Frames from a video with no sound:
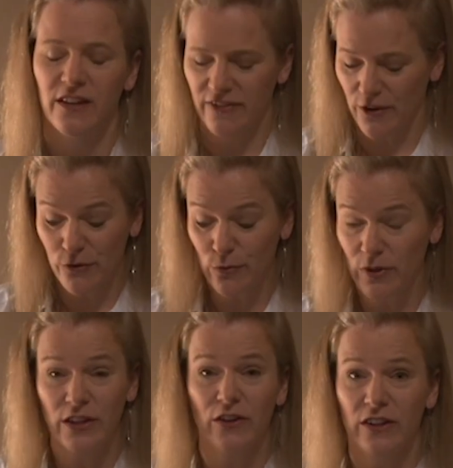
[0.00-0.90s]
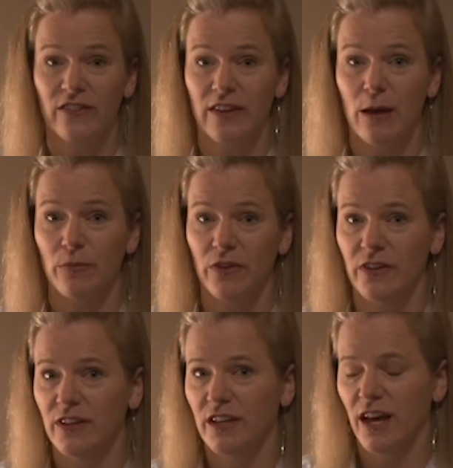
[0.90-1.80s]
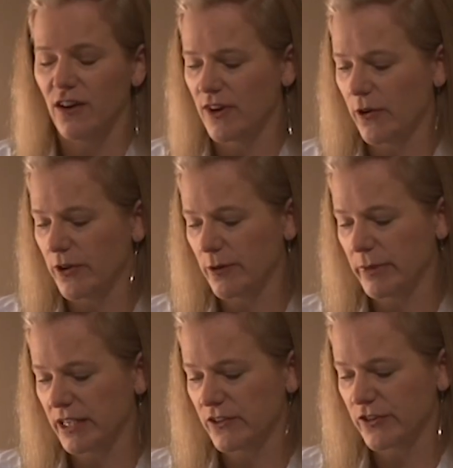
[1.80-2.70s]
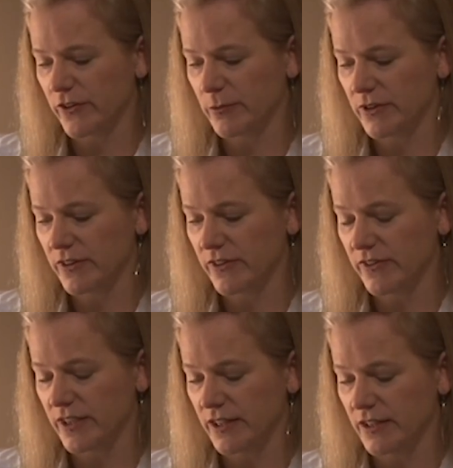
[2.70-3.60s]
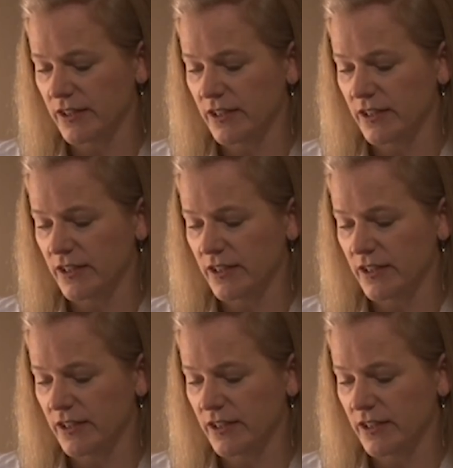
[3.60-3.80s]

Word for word: So that was a really good example of how you can make an adjustment to the scene.